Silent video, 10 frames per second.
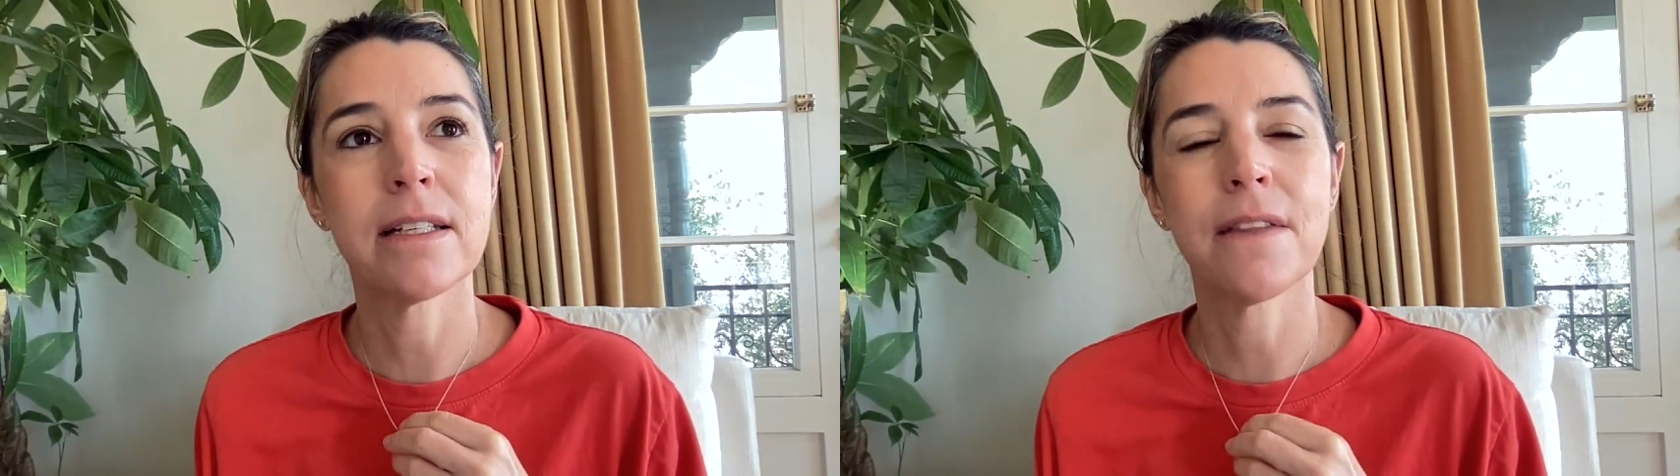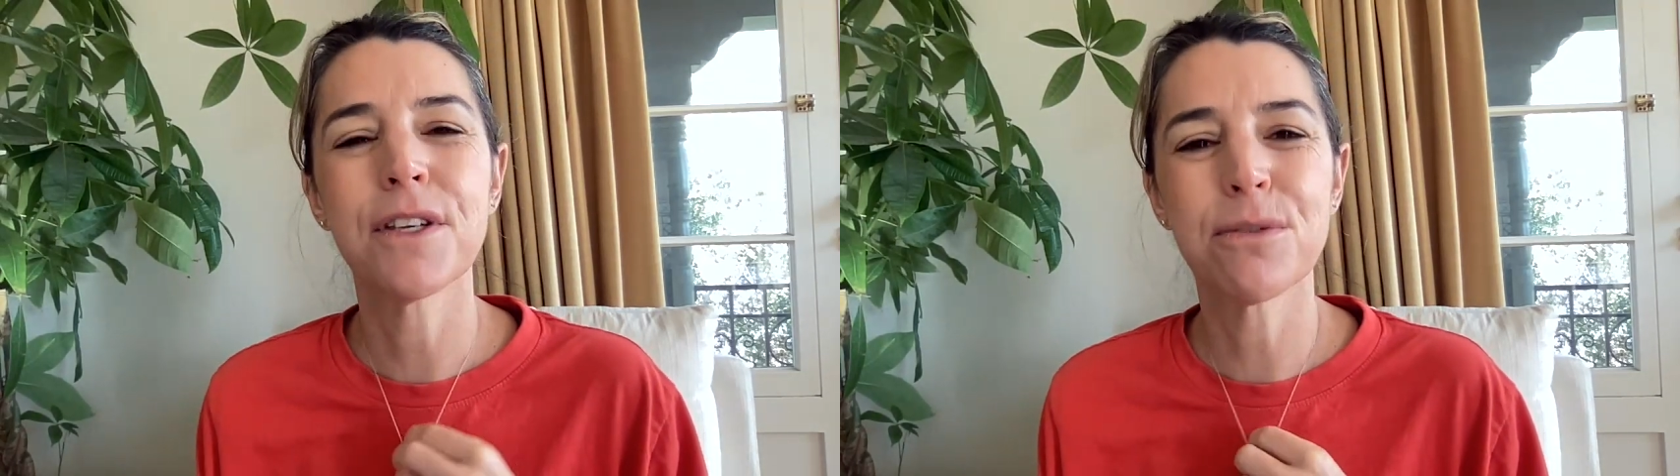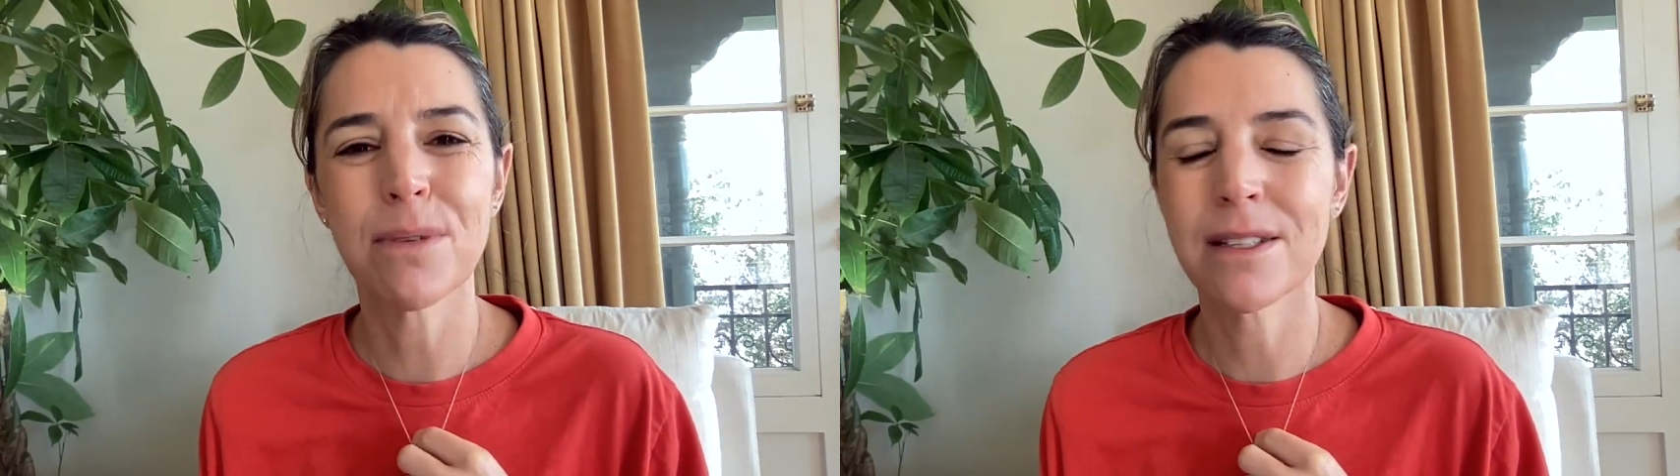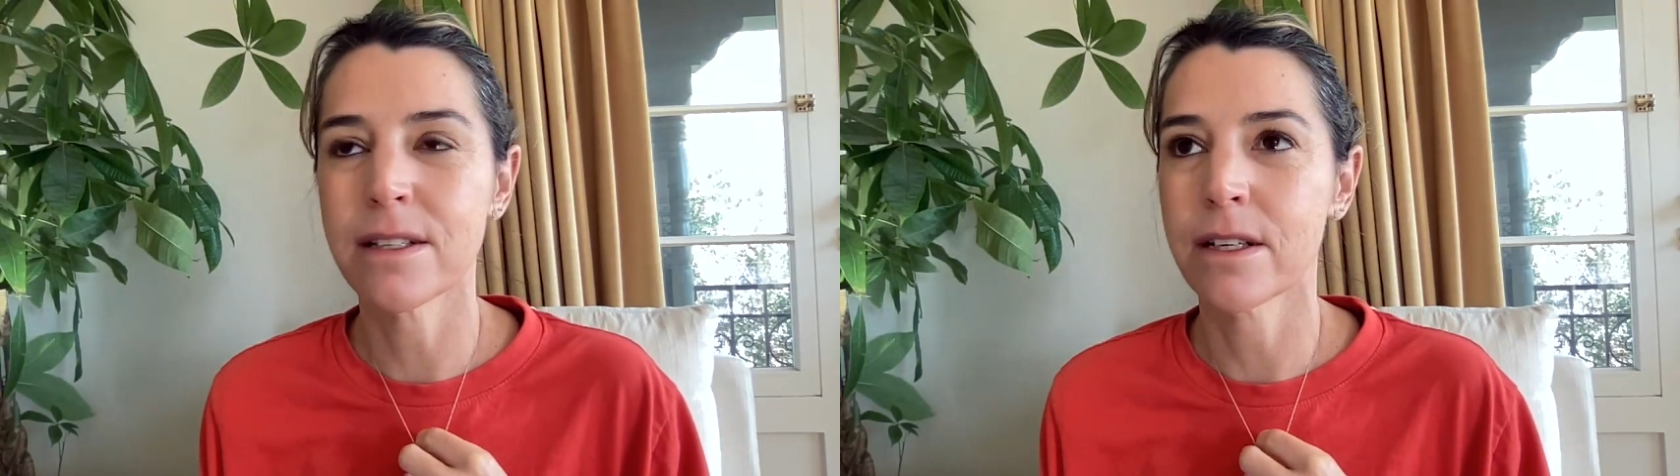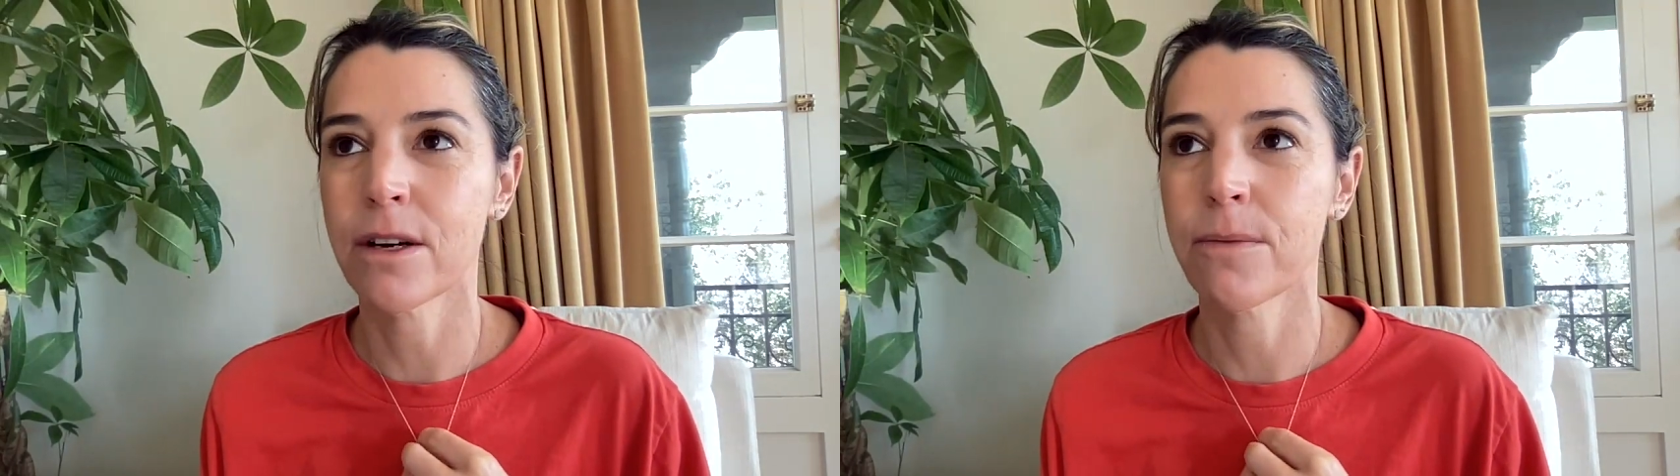And this was,
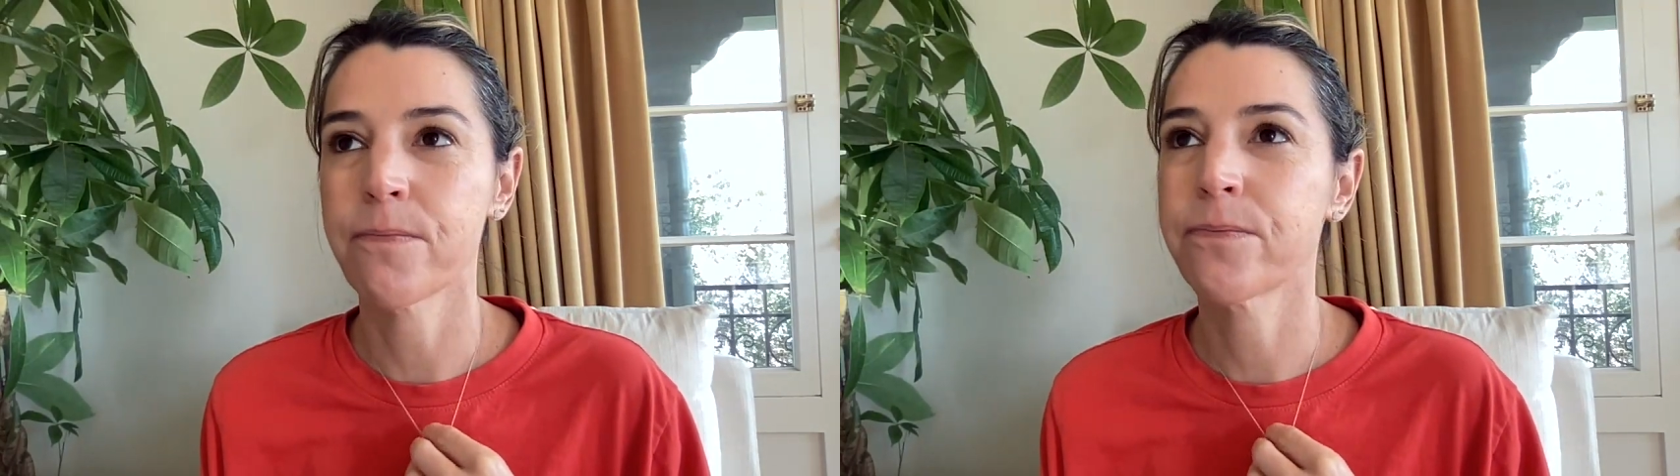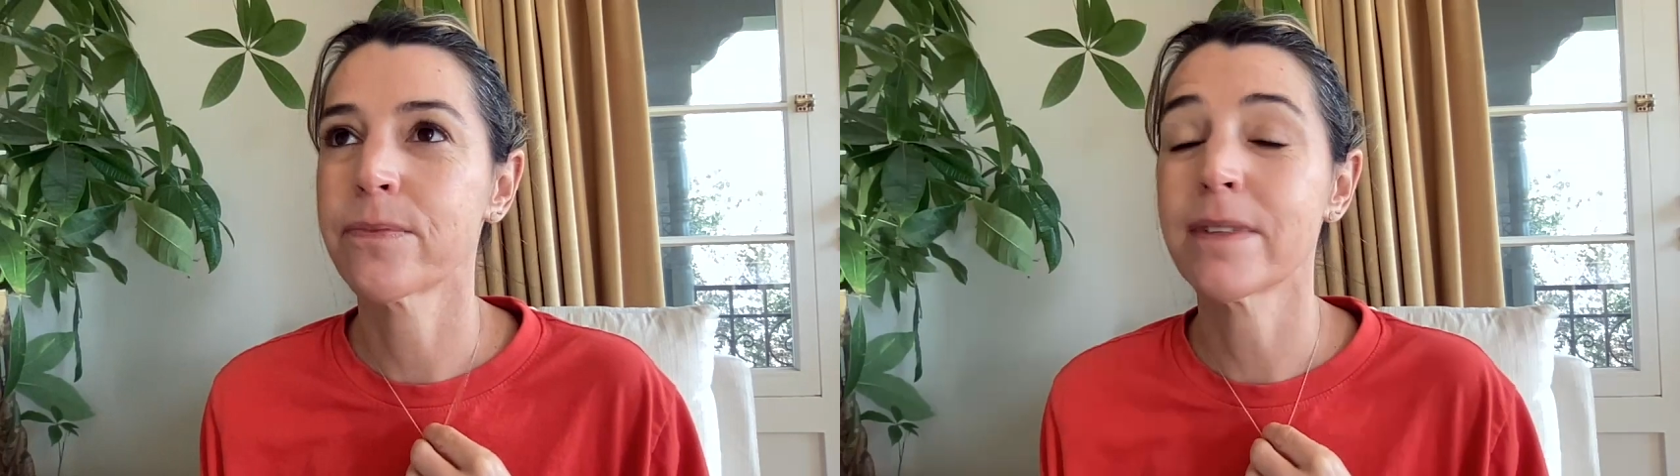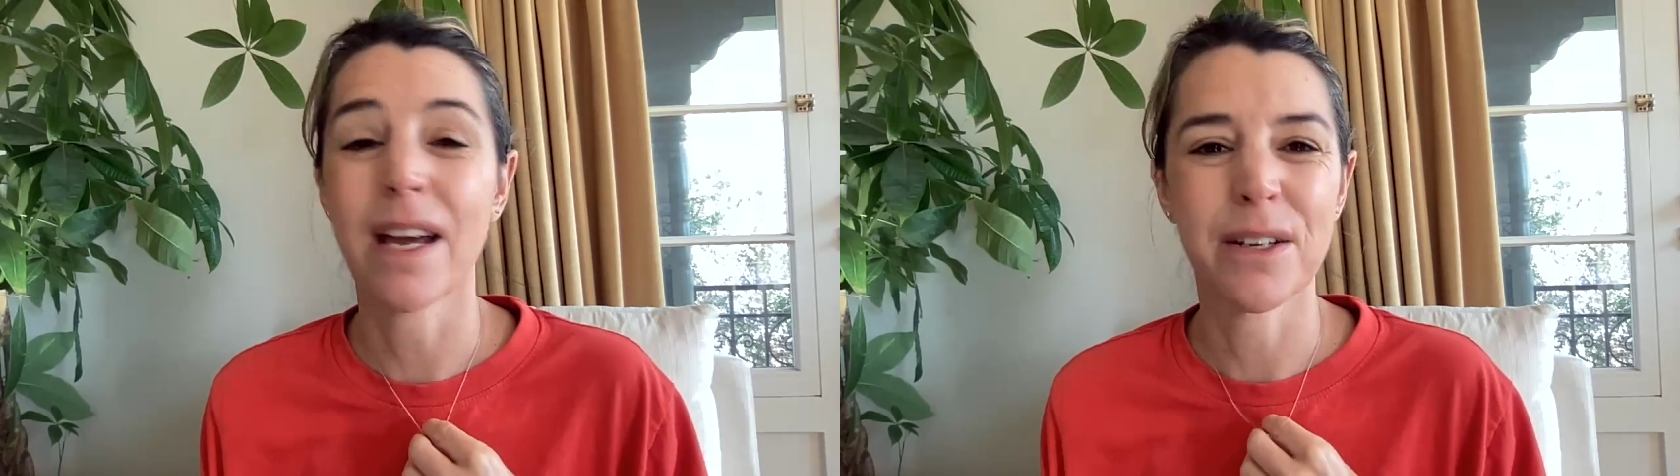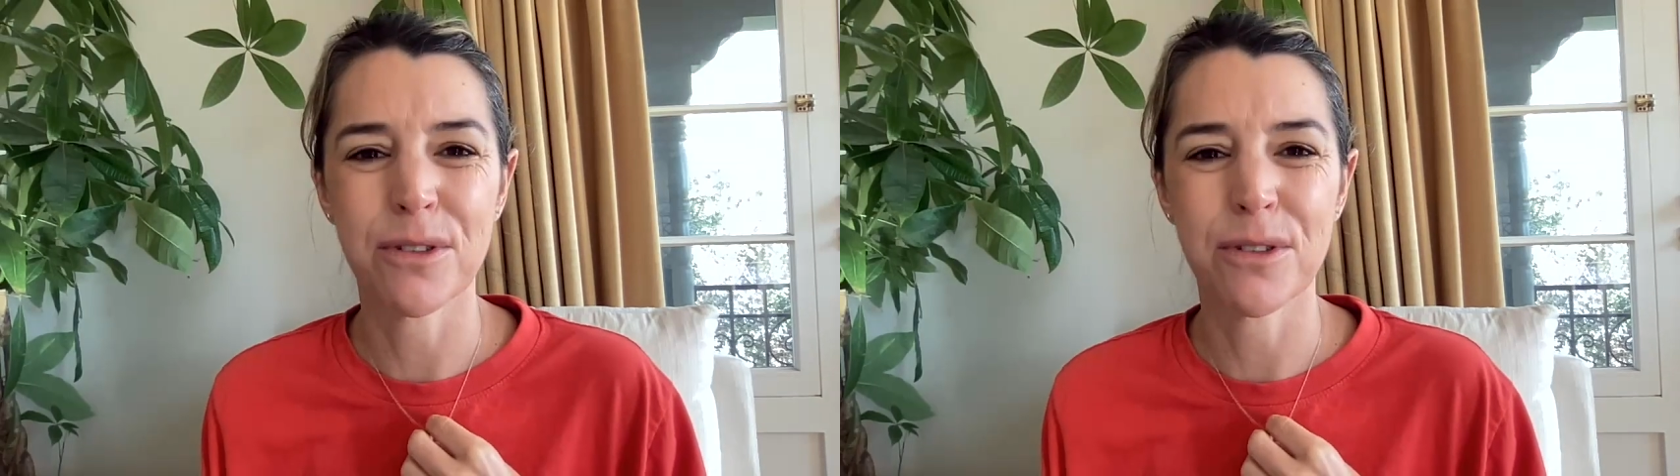10